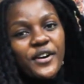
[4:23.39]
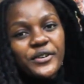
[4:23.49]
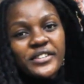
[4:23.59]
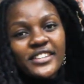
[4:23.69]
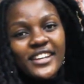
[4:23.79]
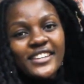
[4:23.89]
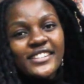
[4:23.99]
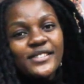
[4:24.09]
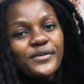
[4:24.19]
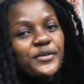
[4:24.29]
authors
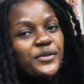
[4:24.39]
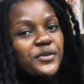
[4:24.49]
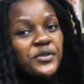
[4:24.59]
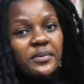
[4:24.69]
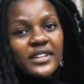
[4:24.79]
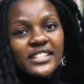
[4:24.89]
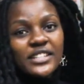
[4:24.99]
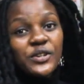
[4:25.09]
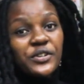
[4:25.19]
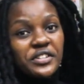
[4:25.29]
for documenting
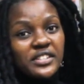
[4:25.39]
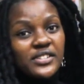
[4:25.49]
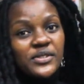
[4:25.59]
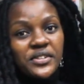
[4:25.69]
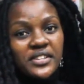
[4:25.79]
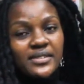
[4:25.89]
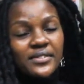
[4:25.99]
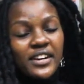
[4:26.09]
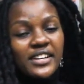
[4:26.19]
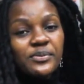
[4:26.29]
all these stories for
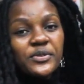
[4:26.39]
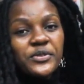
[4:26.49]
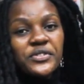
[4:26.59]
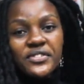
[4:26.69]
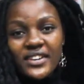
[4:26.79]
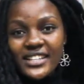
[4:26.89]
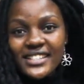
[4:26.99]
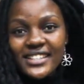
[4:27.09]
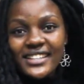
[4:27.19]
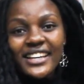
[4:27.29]
us because writing